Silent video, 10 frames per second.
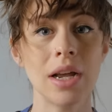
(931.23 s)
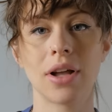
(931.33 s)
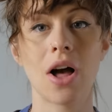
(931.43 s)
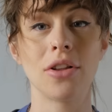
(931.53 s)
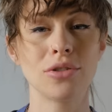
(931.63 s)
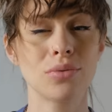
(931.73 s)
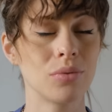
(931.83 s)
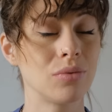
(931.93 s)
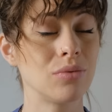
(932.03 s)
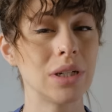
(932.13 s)
The colors were
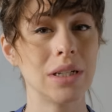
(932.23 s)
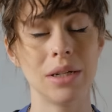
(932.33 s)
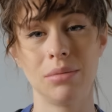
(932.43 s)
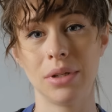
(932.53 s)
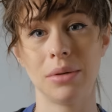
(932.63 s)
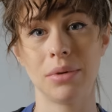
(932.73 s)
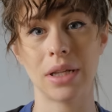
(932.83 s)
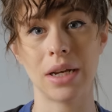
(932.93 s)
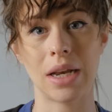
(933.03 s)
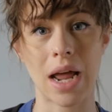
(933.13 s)
really, really,
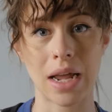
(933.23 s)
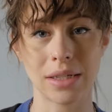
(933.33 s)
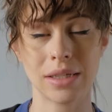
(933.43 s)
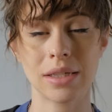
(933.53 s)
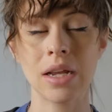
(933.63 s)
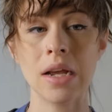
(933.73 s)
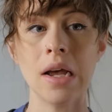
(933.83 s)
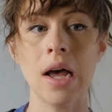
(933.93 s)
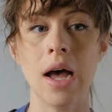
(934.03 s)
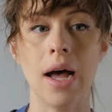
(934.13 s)
really nice
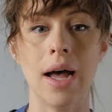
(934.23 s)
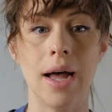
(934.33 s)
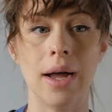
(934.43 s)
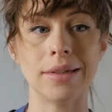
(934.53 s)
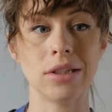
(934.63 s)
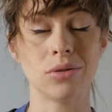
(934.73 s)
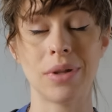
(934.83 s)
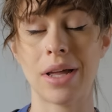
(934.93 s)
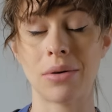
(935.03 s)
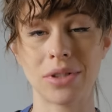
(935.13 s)
uh, just
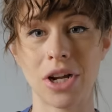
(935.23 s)
without